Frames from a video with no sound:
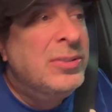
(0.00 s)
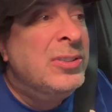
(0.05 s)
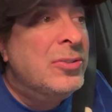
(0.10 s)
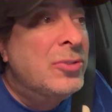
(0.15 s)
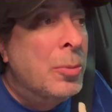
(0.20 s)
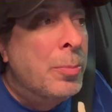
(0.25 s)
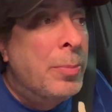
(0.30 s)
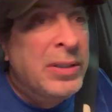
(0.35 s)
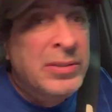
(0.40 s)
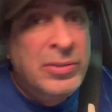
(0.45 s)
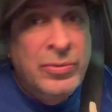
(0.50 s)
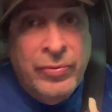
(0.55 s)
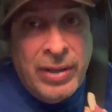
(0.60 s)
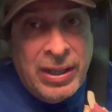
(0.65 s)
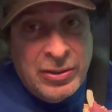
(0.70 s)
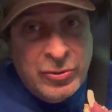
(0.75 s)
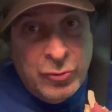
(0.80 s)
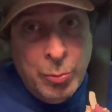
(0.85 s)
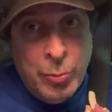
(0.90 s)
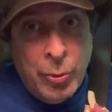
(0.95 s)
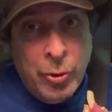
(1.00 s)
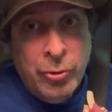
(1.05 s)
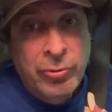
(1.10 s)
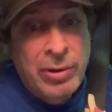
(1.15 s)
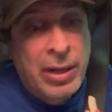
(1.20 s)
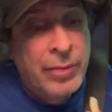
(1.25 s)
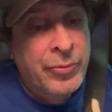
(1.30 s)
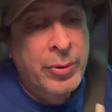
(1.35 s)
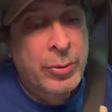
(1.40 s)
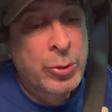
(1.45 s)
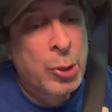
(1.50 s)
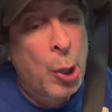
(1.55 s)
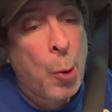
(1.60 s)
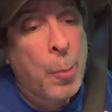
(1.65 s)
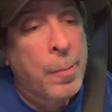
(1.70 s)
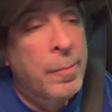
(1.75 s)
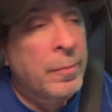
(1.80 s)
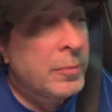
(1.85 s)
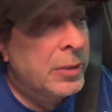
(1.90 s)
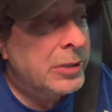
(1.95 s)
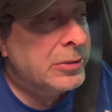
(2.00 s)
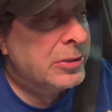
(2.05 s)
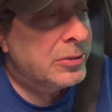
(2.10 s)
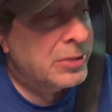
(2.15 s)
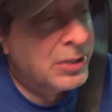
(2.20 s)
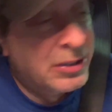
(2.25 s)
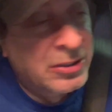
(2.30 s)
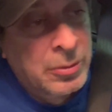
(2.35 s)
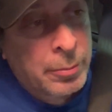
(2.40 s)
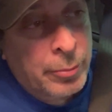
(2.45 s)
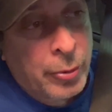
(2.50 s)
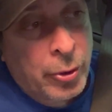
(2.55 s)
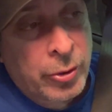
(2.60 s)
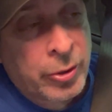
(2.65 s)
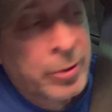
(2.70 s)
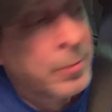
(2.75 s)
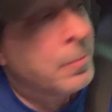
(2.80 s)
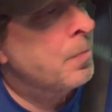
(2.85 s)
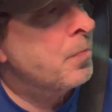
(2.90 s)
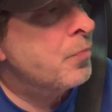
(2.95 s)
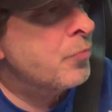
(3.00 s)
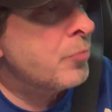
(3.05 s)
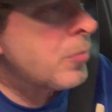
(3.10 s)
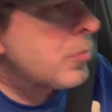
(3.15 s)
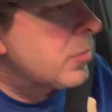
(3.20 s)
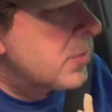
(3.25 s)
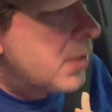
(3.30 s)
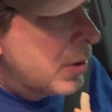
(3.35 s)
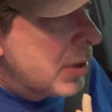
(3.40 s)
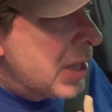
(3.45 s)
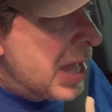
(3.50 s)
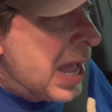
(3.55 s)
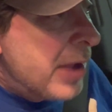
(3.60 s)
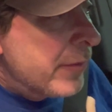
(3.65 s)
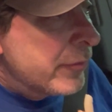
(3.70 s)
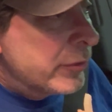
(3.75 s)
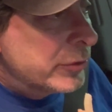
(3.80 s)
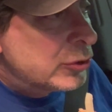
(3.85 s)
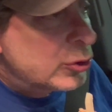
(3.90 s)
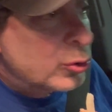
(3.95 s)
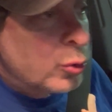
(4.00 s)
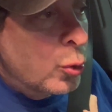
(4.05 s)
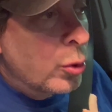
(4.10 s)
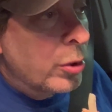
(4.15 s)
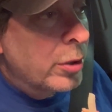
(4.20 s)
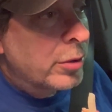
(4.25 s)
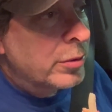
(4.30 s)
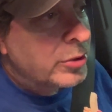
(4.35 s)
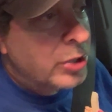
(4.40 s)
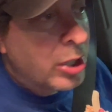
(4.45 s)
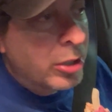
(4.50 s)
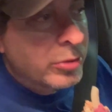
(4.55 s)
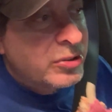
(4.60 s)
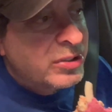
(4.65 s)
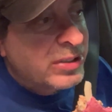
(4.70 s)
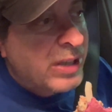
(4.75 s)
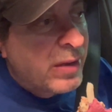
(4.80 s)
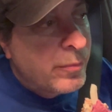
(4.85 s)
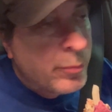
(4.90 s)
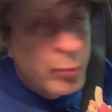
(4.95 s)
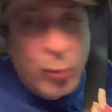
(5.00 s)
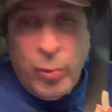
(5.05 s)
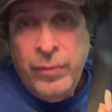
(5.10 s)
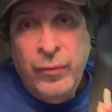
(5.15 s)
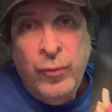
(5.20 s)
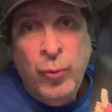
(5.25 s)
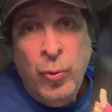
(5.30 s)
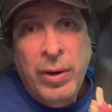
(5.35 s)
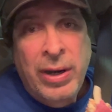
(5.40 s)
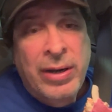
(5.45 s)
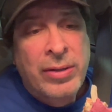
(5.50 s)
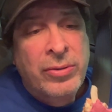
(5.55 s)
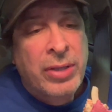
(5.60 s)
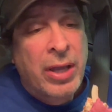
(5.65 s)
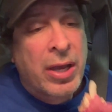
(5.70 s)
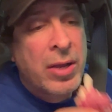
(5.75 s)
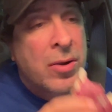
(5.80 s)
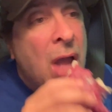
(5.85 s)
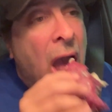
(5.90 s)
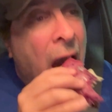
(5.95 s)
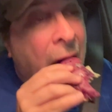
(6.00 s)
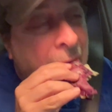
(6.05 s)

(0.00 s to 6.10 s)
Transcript: it the best fast food burger out there? No, it's a decent burger. Average score, you know, 7.4 out of 10.